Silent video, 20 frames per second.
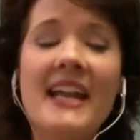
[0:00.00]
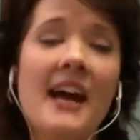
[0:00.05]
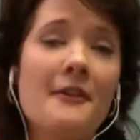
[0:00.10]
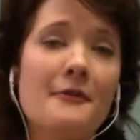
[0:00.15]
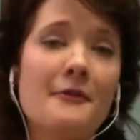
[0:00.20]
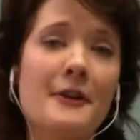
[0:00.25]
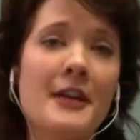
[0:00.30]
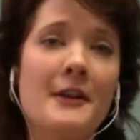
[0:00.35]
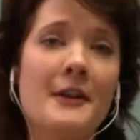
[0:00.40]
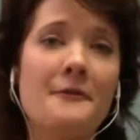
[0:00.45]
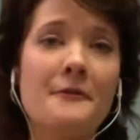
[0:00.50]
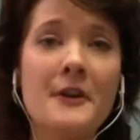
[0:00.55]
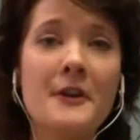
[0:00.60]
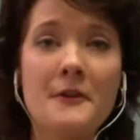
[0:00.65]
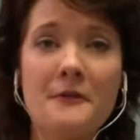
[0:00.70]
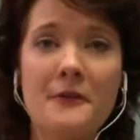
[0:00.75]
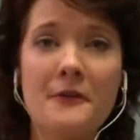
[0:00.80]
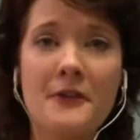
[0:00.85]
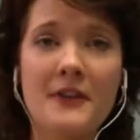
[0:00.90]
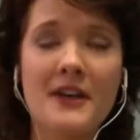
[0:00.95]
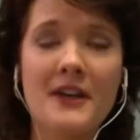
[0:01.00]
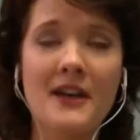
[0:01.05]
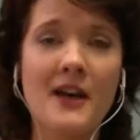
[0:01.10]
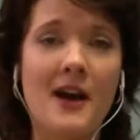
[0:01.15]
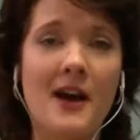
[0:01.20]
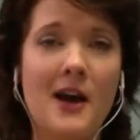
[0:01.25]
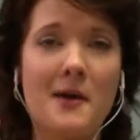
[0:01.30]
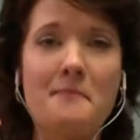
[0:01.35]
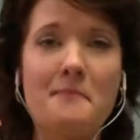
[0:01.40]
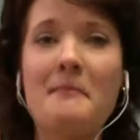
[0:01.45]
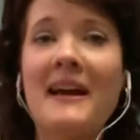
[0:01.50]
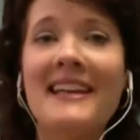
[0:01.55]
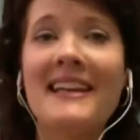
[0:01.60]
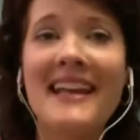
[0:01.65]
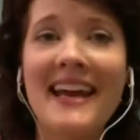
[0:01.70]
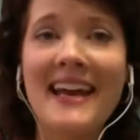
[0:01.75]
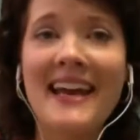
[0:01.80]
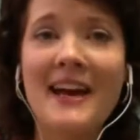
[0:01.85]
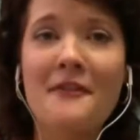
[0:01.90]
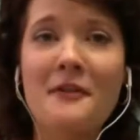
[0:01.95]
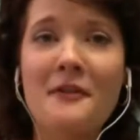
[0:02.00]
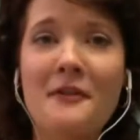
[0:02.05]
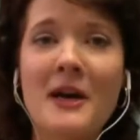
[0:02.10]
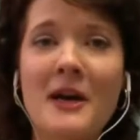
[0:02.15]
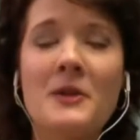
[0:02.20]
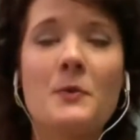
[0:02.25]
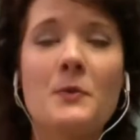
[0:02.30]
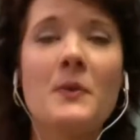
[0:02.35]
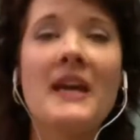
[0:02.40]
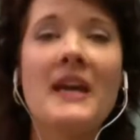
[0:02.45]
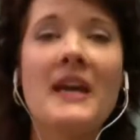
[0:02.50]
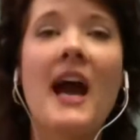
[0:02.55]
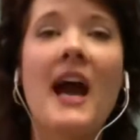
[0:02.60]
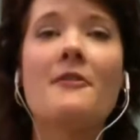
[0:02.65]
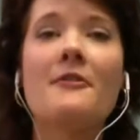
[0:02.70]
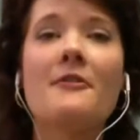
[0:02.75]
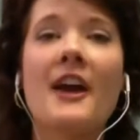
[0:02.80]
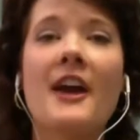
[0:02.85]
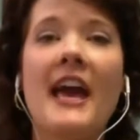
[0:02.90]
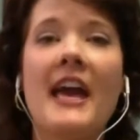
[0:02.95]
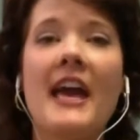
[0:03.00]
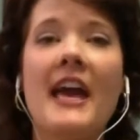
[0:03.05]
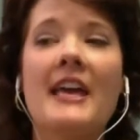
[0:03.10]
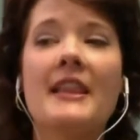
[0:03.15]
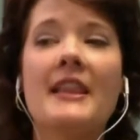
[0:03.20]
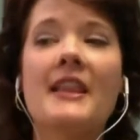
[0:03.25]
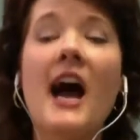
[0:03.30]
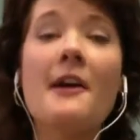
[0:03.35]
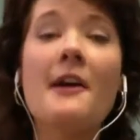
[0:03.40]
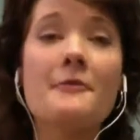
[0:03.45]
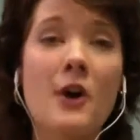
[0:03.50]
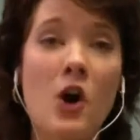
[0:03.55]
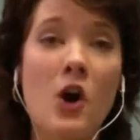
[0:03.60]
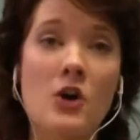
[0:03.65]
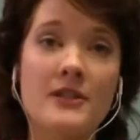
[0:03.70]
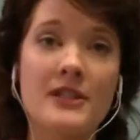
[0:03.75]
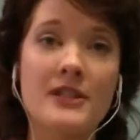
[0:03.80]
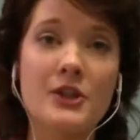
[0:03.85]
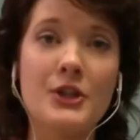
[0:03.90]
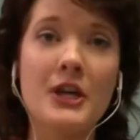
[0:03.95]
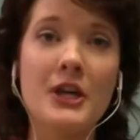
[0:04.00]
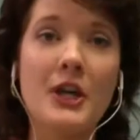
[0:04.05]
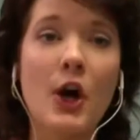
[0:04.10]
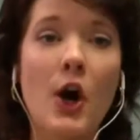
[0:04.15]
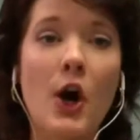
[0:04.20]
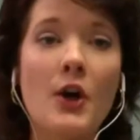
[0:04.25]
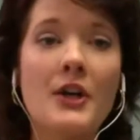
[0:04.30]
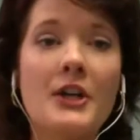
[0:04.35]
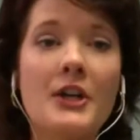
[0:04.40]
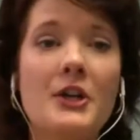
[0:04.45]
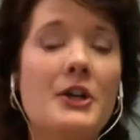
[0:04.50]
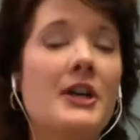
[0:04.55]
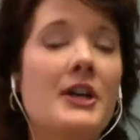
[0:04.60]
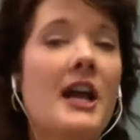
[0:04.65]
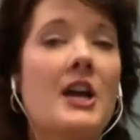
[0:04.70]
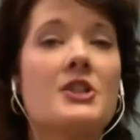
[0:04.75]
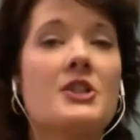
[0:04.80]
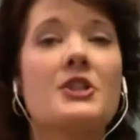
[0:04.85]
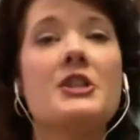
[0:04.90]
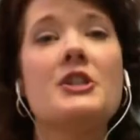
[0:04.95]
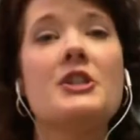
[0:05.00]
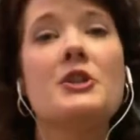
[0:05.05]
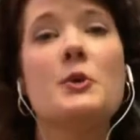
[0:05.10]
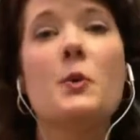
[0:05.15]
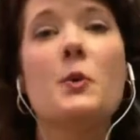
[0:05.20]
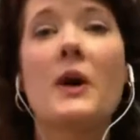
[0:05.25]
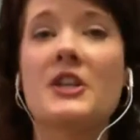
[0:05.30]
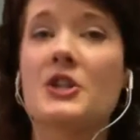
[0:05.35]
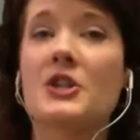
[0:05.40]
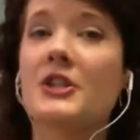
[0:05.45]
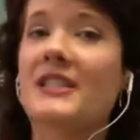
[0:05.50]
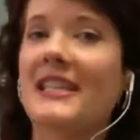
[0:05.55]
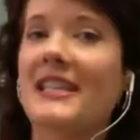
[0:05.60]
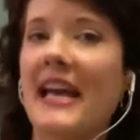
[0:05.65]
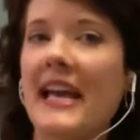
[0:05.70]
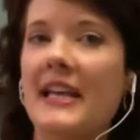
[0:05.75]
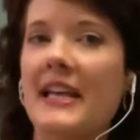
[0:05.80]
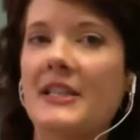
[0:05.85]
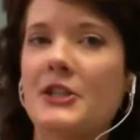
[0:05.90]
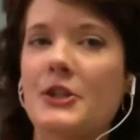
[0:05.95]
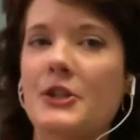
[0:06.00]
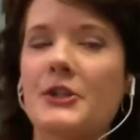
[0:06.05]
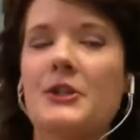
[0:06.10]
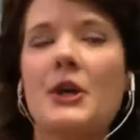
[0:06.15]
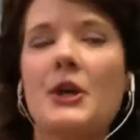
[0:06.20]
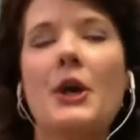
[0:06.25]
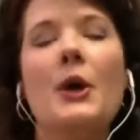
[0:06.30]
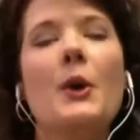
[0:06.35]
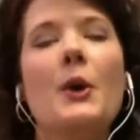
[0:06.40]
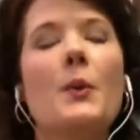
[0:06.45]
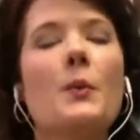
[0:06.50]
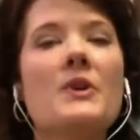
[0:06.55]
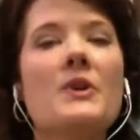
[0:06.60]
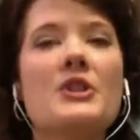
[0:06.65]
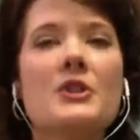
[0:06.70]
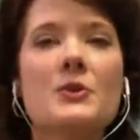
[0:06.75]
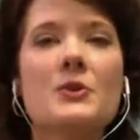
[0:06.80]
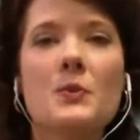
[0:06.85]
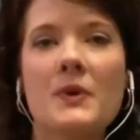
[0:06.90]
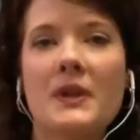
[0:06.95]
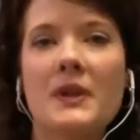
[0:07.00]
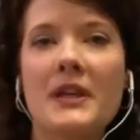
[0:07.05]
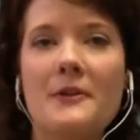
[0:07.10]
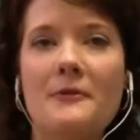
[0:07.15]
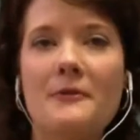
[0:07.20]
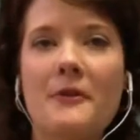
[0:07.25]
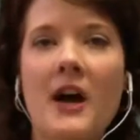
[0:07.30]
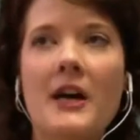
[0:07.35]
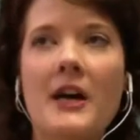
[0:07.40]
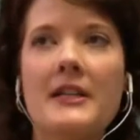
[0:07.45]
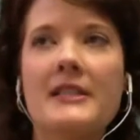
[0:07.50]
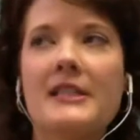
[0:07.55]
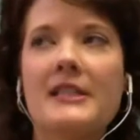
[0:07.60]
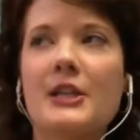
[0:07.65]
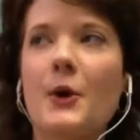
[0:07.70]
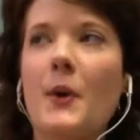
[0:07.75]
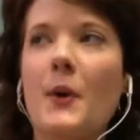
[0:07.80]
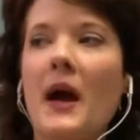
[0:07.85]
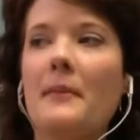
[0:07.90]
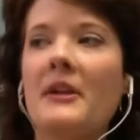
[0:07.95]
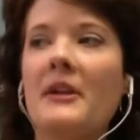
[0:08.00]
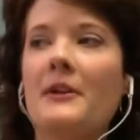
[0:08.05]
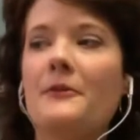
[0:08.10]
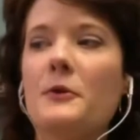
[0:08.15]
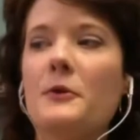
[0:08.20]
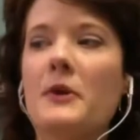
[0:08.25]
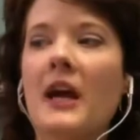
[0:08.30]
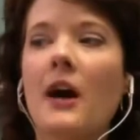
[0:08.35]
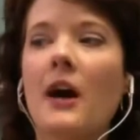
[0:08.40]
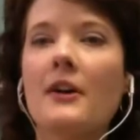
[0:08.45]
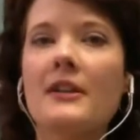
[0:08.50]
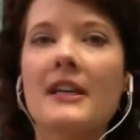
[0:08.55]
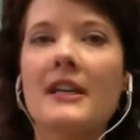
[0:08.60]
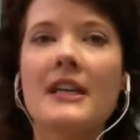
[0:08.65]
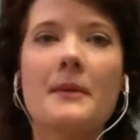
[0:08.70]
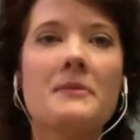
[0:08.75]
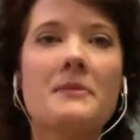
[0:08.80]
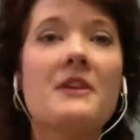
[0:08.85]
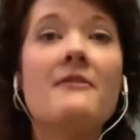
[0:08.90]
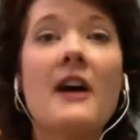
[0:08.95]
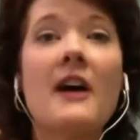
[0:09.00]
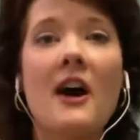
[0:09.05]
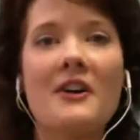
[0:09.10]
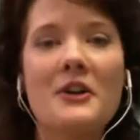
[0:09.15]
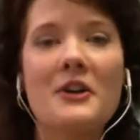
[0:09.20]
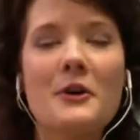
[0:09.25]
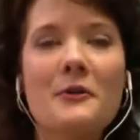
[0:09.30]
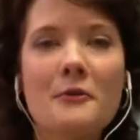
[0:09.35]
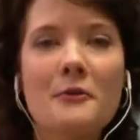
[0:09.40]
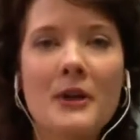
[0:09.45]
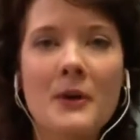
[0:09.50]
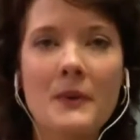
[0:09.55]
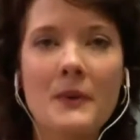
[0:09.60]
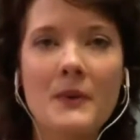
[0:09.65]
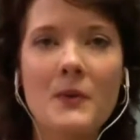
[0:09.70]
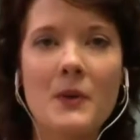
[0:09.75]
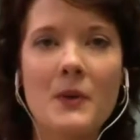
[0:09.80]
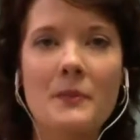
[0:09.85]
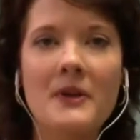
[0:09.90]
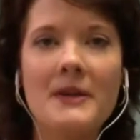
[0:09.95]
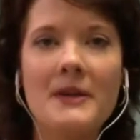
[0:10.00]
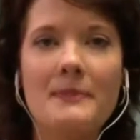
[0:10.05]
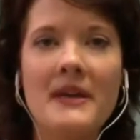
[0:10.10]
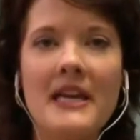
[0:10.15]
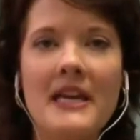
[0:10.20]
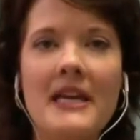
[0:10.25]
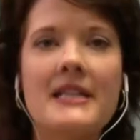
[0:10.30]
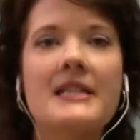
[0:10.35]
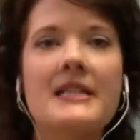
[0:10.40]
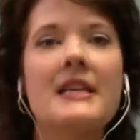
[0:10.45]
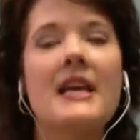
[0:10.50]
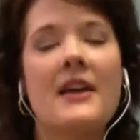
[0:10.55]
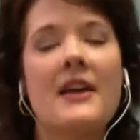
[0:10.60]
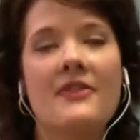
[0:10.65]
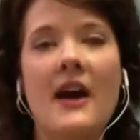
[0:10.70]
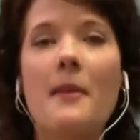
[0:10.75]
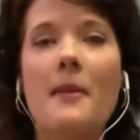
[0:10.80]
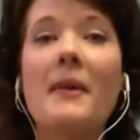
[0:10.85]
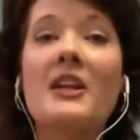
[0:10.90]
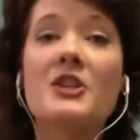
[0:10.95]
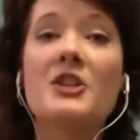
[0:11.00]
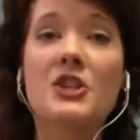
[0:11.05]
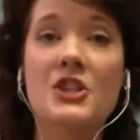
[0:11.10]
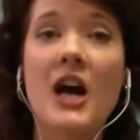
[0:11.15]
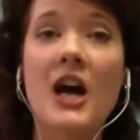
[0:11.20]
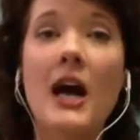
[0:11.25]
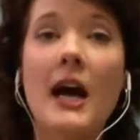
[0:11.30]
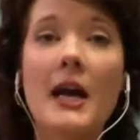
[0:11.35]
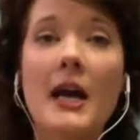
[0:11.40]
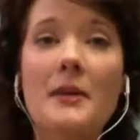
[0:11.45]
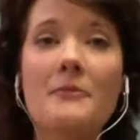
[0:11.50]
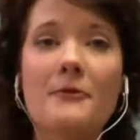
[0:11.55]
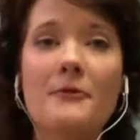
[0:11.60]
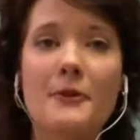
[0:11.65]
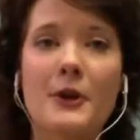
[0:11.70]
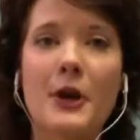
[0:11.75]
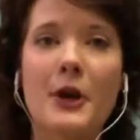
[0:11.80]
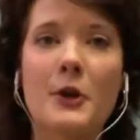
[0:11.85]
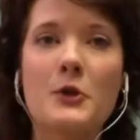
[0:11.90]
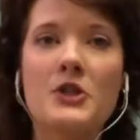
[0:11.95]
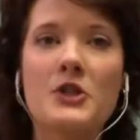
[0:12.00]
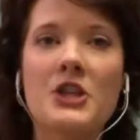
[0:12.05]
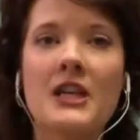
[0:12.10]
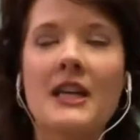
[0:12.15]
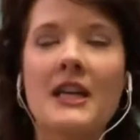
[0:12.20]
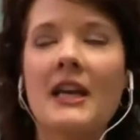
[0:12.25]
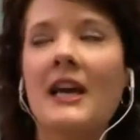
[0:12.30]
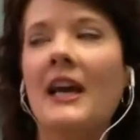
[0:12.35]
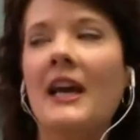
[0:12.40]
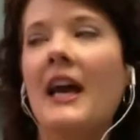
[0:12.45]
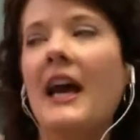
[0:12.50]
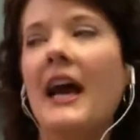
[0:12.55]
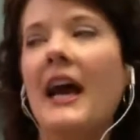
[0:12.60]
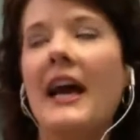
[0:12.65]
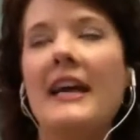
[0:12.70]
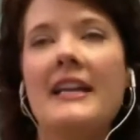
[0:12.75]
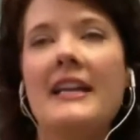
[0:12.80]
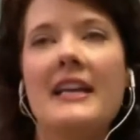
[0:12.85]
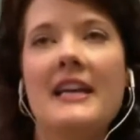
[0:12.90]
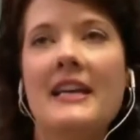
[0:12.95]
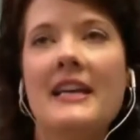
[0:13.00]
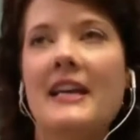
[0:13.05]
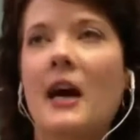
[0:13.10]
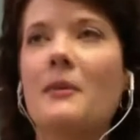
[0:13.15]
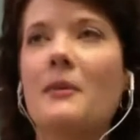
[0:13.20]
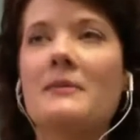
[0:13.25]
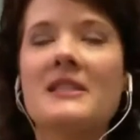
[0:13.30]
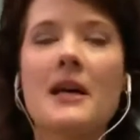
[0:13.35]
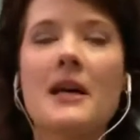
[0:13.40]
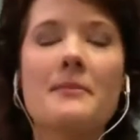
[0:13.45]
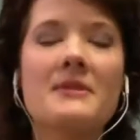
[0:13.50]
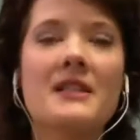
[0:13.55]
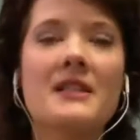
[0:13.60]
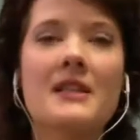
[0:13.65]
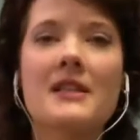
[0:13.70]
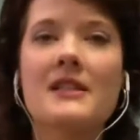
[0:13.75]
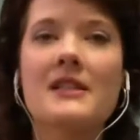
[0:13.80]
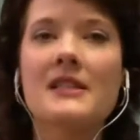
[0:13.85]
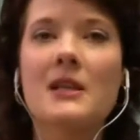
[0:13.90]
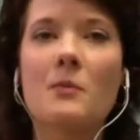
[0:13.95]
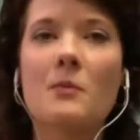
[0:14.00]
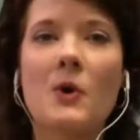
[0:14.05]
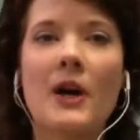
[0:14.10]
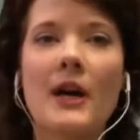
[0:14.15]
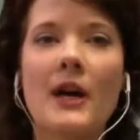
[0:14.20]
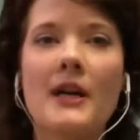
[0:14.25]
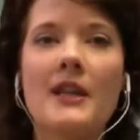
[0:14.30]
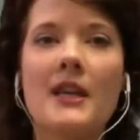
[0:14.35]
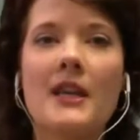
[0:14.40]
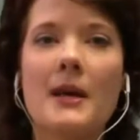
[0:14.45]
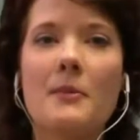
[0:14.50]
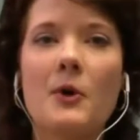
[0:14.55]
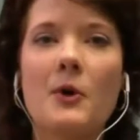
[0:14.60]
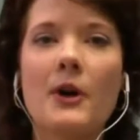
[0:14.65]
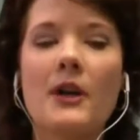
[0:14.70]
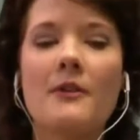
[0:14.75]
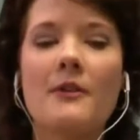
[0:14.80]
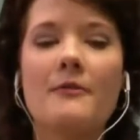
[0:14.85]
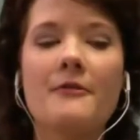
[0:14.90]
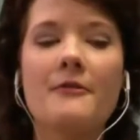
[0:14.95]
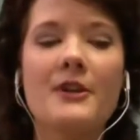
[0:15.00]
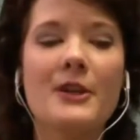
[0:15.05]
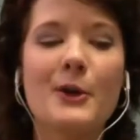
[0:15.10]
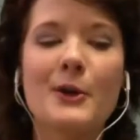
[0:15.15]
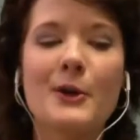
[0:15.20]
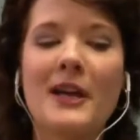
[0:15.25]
every fifth Monday of the month, we have a live call. So you can call in and you can actually do questions and answers, which is really fun. So, I mean, if you calculate up the value of what it would normally be to get that much time for coaching, it comes up to somewhere in the neighborhood of, like